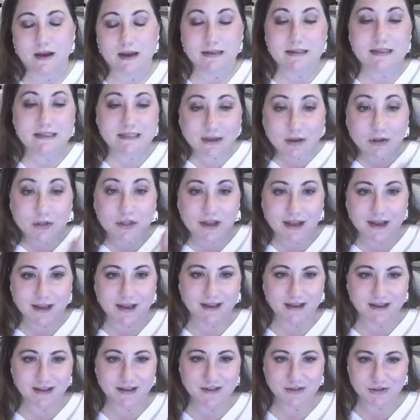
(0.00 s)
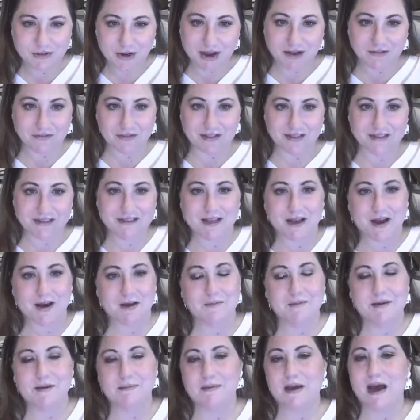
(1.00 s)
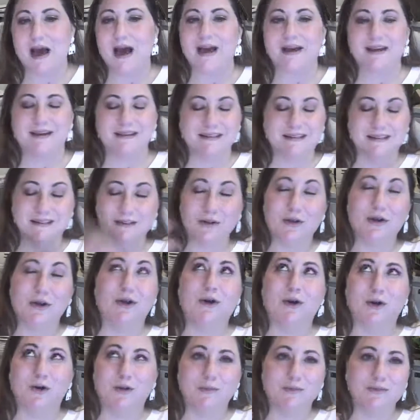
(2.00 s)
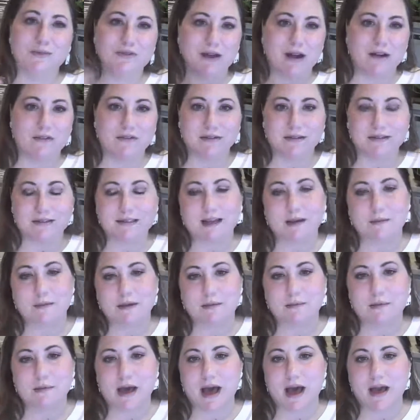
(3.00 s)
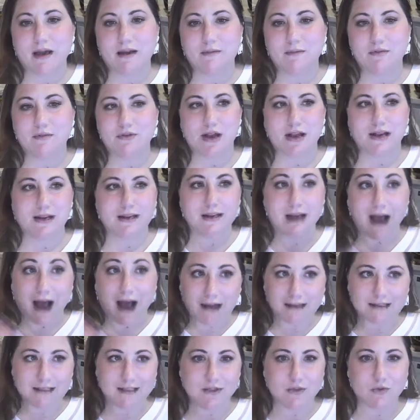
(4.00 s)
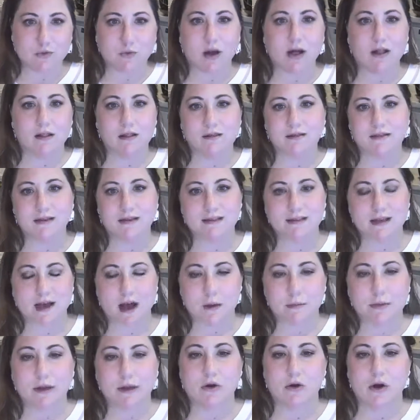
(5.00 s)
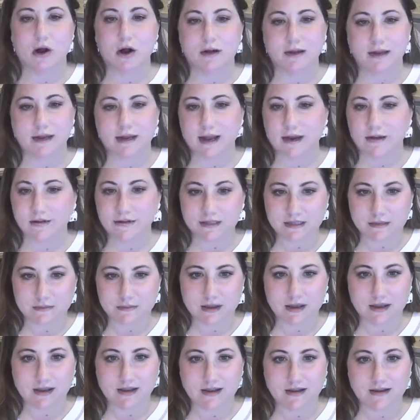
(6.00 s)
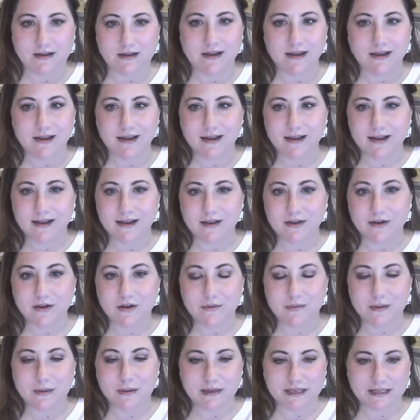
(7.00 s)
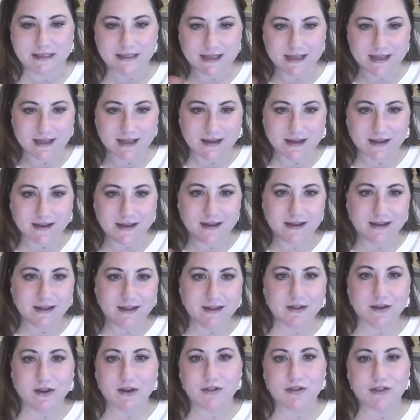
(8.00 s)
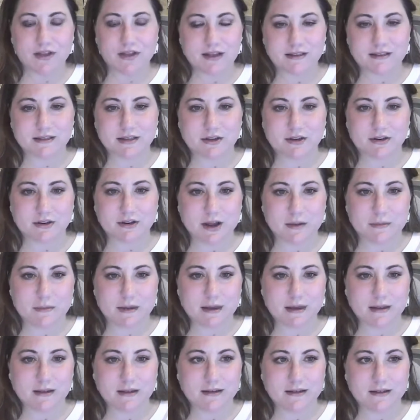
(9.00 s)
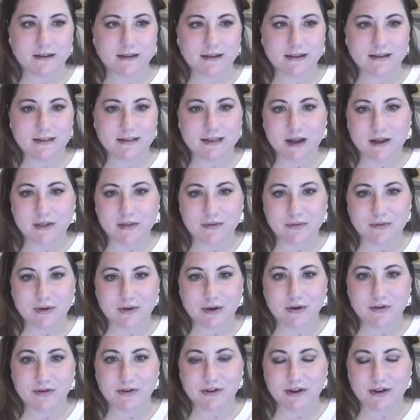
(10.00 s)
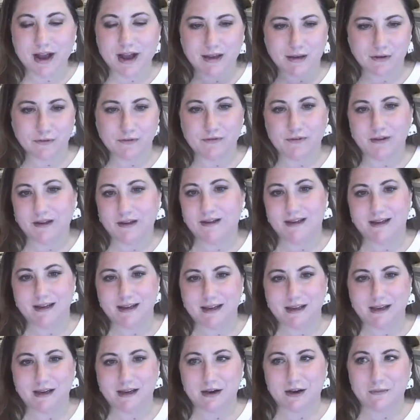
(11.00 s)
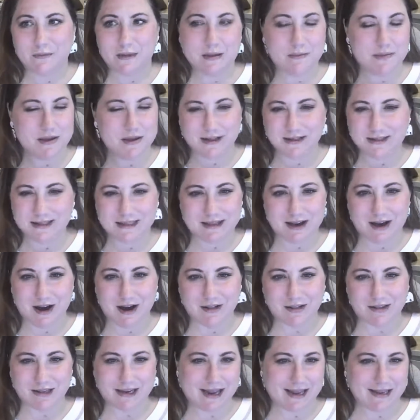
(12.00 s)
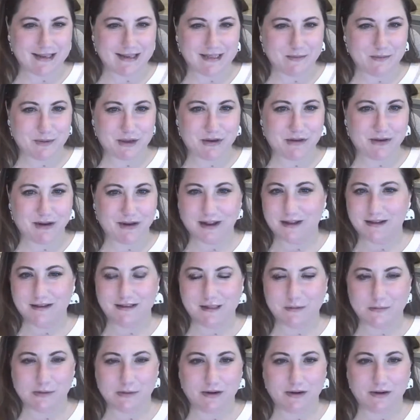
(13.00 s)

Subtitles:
I still think travel is coming back. I still hope travel is coming back. Trying not to dwell on this Omicron announcement and, maybe see the good things that are coming down the road. You kind of feel it here. Maybe it's the holiday spirit.